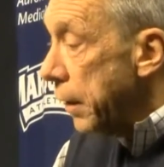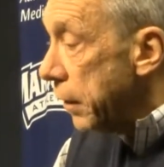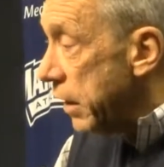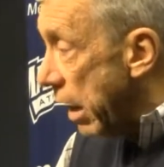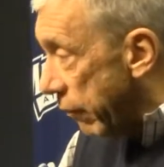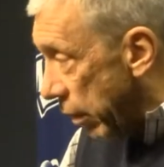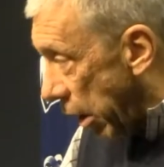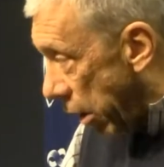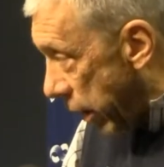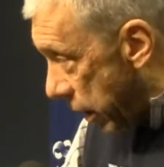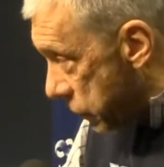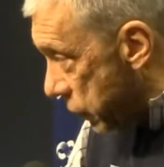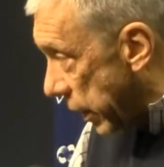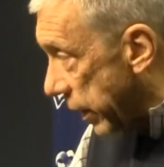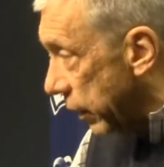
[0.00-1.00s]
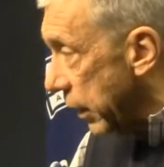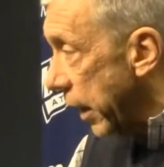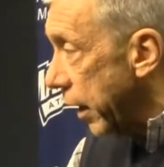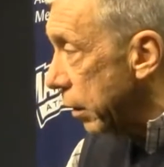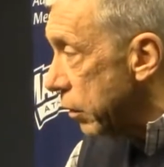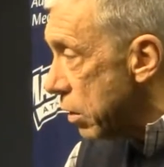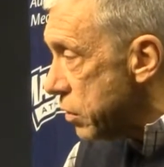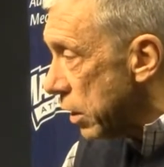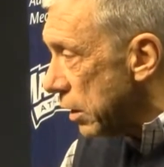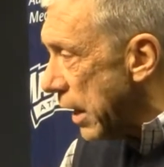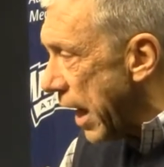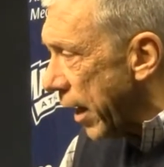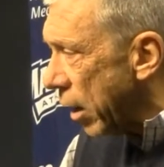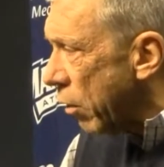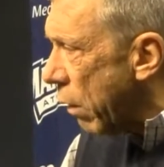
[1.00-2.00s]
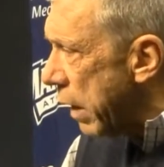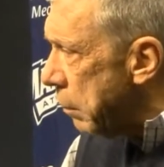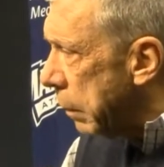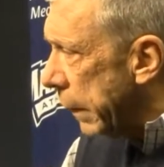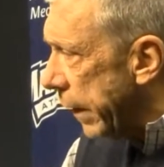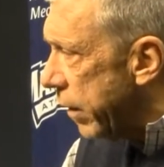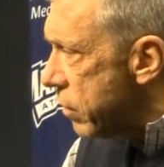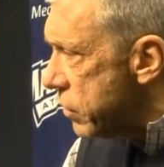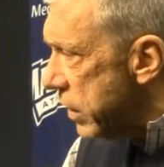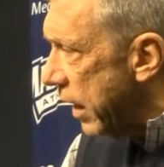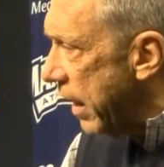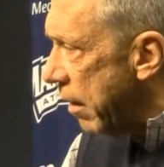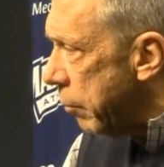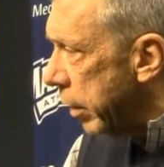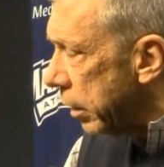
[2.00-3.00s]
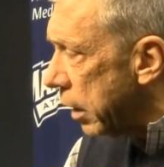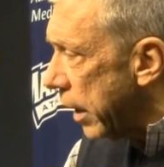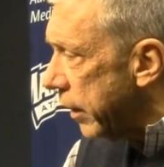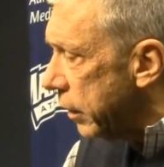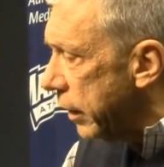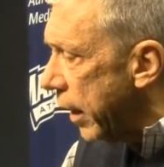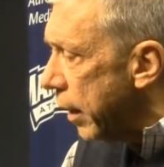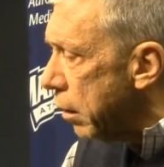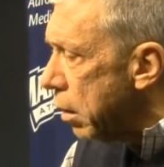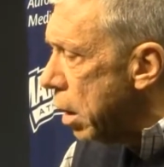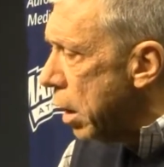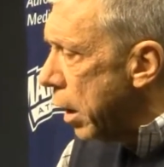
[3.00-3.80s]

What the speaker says: Kevin Garnett's like that. There's a lot of great players that have been like that.